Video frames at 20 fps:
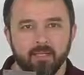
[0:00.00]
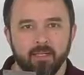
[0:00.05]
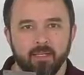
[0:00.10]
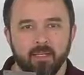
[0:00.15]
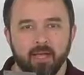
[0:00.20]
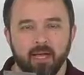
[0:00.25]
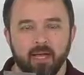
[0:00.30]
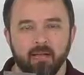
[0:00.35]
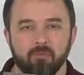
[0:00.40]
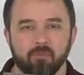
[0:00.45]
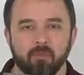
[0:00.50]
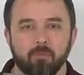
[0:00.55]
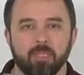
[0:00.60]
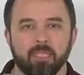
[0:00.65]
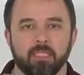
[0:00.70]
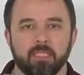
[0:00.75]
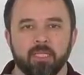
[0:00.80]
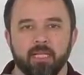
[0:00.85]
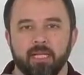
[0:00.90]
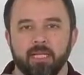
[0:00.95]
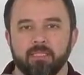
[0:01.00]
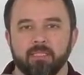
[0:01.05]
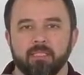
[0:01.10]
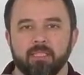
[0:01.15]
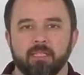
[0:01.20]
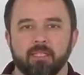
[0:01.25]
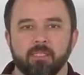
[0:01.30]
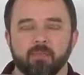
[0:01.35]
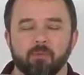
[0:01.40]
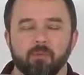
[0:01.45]
Hi everybody, Andy
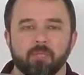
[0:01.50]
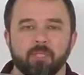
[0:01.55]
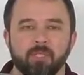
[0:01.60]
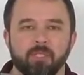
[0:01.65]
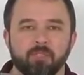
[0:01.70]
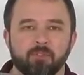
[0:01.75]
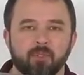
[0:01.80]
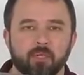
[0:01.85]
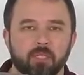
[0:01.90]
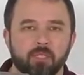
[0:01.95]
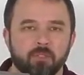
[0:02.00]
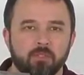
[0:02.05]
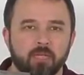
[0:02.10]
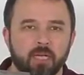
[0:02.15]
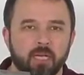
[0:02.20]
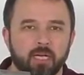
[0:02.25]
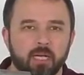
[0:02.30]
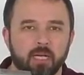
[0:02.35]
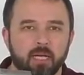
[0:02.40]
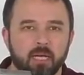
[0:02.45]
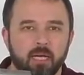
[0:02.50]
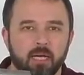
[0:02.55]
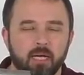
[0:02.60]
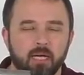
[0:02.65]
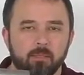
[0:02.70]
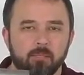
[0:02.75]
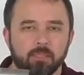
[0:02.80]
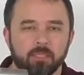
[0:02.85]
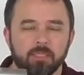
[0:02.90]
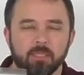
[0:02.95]
here with
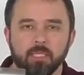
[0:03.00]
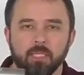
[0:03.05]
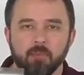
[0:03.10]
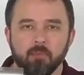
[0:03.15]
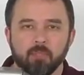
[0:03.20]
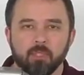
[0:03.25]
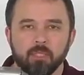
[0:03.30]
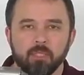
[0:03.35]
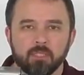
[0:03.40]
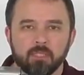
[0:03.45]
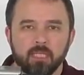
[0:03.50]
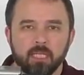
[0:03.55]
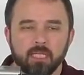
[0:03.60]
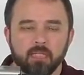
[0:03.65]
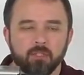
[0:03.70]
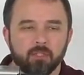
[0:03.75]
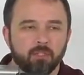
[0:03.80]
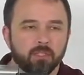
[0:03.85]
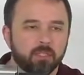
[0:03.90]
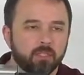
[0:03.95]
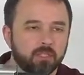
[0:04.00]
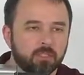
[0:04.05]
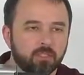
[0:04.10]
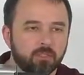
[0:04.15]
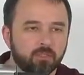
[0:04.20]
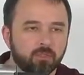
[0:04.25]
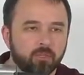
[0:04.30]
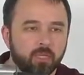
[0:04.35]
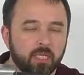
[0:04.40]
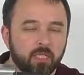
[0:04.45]
eTrailer.com and today we're going to take a look at this
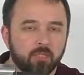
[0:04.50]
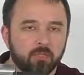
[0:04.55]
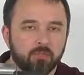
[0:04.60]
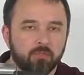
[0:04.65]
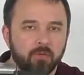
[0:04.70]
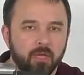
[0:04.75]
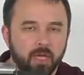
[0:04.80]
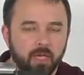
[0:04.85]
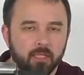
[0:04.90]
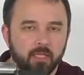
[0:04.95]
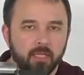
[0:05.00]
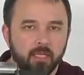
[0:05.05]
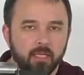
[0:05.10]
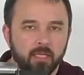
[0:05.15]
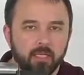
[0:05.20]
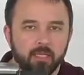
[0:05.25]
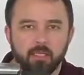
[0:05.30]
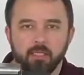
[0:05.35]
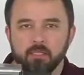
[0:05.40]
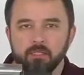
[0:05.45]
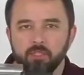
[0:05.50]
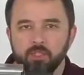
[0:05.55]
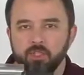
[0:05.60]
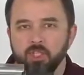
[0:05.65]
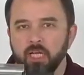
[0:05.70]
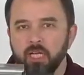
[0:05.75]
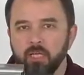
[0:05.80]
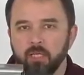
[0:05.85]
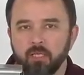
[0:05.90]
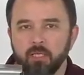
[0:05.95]
Trailer Valet
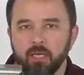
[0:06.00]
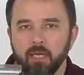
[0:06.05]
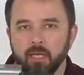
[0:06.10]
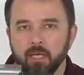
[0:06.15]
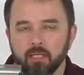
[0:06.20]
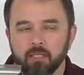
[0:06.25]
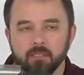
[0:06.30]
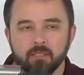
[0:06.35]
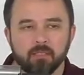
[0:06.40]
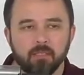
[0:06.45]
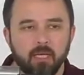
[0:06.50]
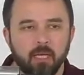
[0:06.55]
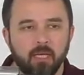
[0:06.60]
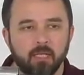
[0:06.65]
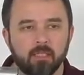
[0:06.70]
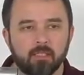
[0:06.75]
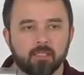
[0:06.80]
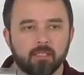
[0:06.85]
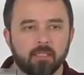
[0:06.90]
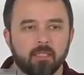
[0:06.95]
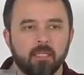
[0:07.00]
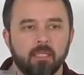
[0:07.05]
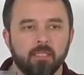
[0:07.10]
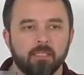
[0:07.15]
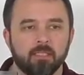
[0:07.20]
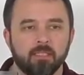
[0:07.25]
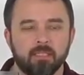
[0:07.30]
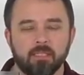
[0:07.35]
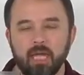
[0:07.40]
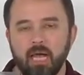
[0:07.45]
JXS
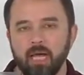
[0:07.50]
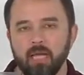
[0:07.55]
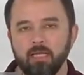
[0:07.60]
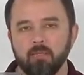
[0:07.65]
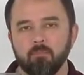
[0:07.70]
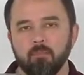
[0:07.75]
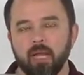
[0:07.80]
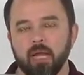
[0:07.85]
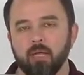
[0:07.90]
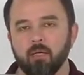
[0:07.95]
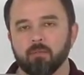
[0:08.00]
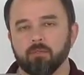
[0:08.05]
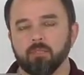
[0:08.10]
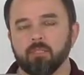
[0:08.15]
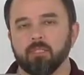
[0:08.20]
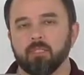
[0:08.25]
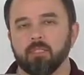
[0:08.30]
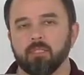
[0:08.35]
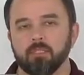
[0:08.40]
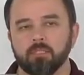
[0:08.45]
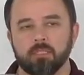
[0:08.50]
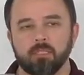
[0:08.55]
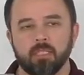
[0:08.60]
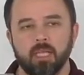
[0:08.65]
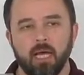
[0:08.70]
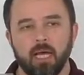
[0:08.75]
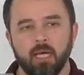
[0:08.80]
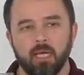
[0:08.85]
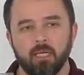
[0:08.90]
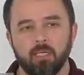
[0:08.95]
side mount
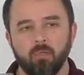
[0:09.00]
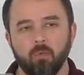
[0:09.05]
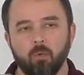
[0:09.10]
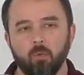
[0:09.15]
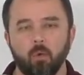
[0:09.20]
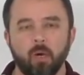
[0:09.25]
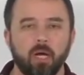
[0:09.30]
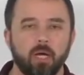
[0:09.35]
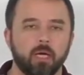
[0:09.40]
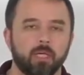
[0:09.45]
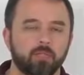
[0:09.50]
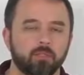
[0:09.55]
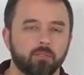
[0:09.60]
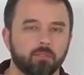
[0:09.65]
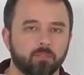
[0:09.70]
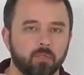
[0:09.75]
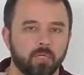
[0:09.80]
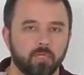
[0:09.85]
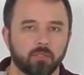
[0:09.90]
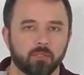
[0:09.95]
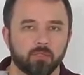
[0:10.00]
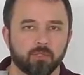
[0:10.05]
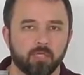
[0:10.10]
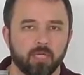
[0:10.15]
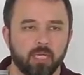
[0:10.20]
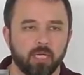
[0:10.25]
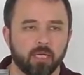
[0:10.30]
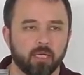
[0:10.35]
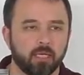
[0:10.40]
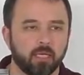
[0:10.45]
side trailer
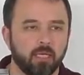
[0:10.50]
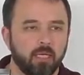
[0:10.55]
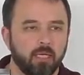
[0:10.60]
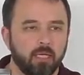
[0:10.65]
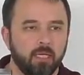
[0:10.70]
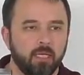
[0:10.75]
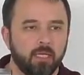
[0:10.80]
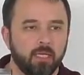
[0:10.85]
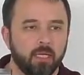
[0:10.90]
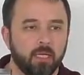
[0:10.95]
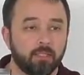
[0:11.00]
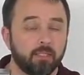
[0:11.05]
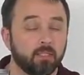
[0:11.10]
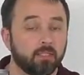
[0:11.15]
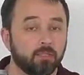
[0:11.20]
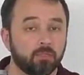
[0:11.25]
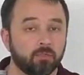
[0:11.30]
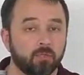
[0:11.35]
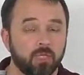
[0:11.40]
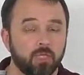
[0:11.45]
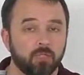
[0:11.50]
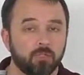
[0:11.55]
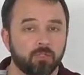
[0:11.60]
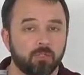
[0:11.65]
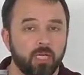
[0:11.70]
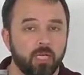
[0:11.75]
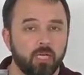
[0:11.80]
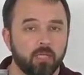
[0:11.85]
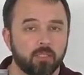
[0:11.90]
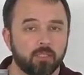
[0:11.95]
jack. Now this trailer
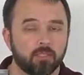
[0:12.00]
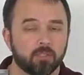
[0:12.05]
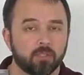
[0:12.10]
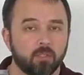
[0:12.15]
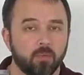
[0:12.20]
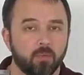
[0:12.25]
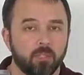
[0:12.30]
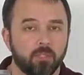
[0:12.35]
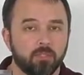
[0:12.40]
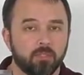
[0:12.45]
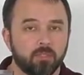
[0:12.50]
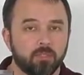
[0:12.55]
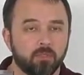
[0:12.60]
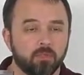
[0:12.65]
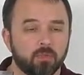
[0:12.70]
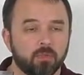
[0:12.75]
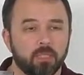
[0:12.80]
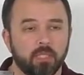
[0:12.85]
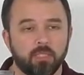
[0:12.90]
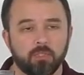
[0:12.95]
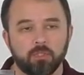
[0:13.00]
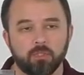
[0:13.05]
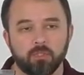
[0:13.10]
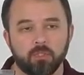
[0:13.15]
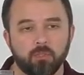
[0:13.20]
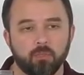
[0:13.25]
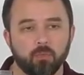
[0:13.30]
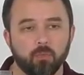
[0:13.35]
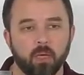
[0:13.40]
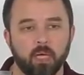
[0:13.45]
jack is going to let
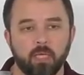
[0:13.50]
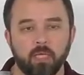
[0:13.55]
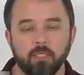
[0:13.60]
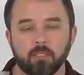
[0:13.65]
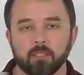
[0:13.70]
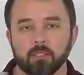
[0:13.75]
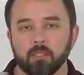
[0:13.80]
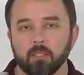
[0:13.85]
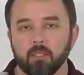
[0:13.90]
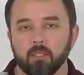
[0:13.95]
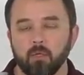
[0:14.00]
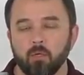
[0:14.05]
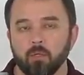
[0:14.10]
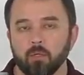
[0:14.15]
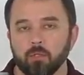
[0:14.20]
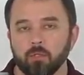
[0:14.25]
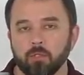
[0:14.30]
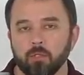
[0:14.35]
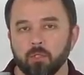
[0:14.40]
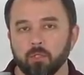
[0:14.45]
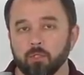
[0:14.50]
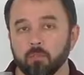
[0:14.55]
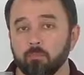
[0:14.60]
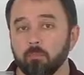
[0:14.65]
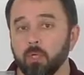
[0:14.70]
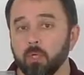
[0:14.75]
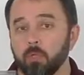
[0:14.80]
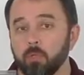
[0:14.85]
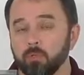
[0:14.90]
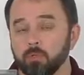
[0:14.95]
you raise and lower your
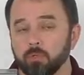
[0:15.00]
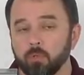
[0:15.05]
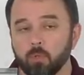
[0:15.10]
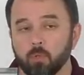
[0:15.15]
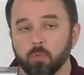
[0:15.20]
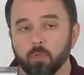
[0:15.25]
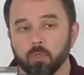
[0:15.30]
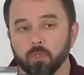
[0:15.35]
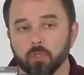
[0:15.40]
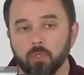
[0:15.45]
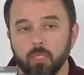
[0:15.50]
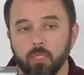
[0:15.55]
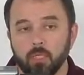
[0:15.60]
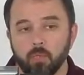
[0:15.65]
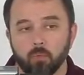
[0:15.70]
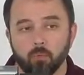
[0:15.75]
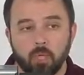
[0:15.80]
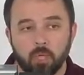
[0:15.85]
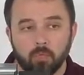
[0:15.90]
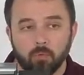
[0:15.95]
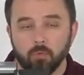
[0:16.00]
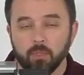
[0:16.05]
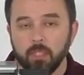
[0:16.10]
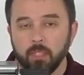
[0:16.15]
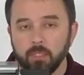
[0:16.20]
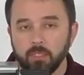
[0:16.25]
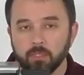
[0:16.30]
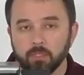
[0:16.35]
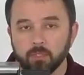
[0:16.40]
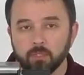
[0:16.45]
boat or
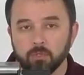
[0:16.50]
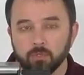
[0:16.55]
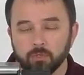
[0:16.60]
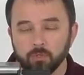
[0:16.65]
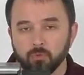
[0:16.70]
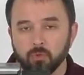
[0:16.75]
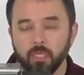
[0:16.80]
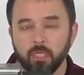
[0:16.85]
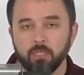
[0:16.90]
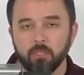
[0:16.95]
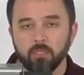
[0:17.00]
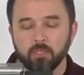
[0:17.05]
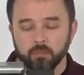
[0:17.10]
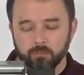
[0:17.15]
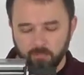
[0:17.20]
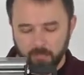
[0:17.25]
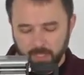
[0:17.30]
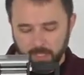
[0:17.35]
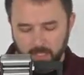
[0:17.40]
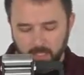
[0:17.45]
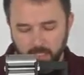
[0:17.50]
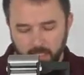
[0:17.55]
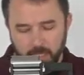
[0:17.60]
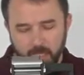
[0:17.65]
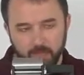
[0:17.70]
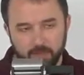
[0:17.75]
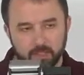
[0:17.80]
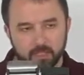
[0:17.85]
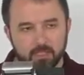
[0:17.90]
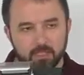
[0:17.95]
recreational trailer
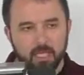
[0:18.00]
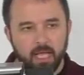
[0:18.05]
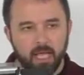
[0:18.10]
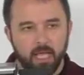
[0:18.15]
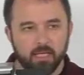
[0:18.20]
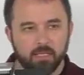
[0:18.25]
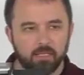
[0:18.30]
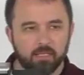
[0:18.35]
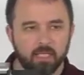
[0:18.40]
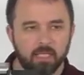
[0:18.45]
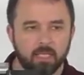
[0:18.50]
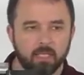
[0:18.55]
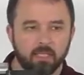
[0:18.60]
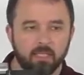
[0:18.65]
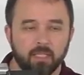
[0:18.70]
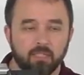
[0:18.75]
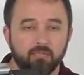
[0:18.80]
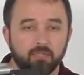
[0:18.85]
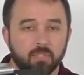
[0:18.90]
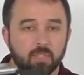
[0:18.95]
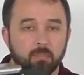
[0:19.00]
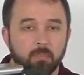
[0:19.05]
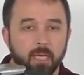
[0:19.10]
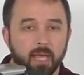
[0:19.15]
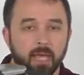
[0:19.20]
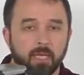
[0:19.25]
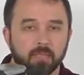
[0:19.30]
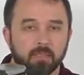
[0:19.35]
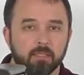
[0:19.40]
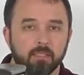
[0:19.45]
and this has a lift
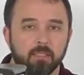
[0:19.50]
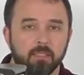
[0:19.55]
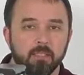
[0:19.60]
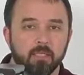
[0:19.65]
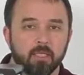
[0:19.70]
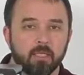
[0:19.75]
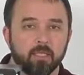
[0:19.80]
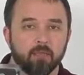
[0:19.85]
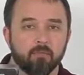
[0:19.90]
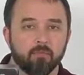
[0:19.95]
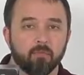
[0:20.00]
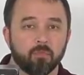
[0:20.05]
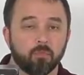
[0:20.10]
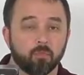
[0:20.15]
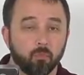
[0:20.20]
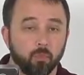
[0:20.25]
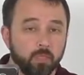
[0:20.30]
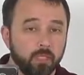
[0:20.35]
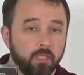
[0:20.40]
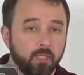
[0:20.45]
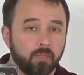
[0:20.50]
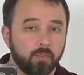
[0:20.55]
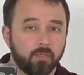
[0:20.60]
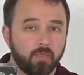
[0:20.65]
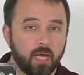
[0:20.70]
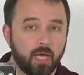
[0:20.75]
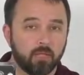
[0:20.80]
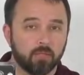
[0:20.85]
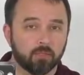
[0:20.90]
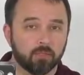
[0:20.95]
capacity of
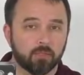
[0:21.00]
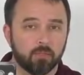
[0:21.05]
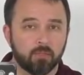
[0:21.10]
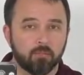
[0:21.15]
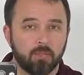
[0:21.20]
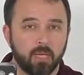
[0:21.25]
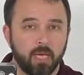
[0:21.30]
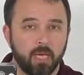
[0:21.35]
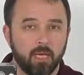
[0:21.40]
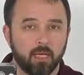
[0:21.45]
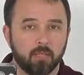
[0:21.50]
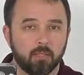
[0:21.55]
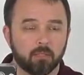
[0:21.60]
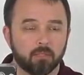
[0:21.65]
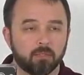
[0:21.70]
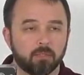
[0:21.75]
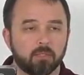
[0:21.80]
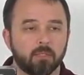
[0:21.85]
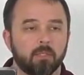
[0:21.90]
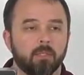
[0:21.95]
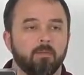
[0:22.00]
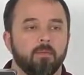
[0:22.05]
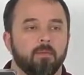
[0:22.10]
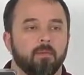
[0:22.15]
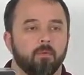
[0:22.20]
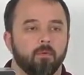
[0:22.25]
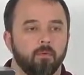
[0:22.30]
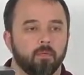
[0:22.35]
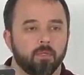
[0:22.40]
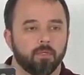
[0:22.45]
3,000 pounds
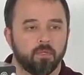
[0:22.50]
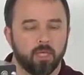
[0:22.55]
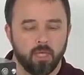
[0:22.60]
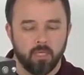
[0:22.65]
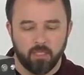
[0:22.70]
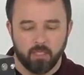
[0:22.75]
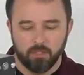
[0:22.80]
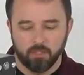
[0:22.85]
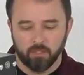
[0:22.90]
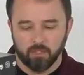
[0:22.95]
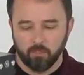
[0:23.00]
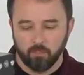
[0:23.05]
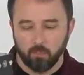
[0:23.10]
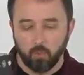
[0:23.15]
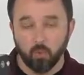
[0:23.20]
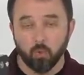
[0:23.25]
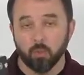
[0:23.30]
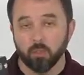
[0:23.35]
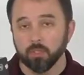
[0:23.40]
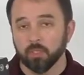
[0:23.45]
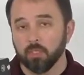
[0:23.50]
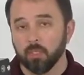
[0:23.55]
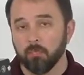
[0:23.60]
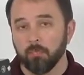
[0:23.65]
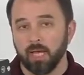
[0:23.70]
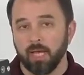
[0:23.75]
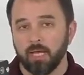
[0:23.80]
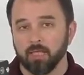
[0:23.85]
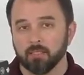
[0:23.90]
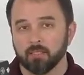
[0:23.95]
with a support
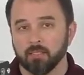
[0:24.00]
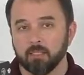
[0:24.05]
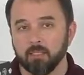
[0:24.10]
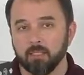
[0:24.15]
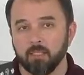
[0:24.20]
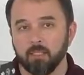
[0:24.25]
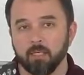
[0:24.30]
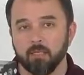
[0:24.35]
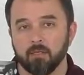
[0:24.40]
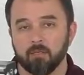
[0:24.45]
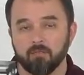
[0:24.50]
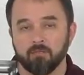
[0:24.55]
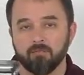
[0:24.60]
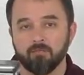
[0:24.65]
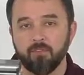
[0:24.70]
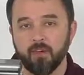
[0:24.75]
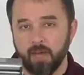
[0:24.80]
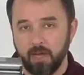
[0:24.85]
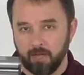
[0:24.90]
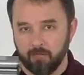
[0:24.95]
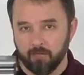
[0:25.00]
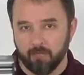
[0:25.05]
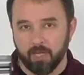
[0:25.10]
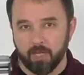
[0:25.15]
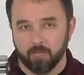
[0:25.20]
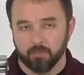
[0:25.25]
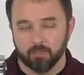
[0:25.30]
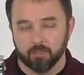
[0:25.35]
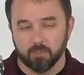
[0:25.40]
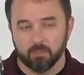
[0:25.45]
capacity of
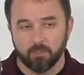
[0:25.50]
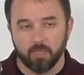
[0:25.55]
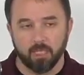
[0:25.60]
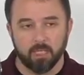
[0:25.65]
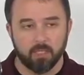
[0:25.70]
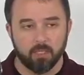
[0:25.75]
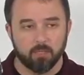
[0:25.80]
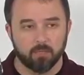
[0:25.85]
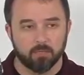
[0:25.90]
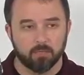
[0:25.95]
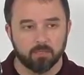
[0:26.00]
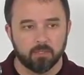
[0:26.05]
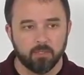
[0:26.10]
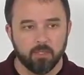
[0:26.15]
5,000 pounds.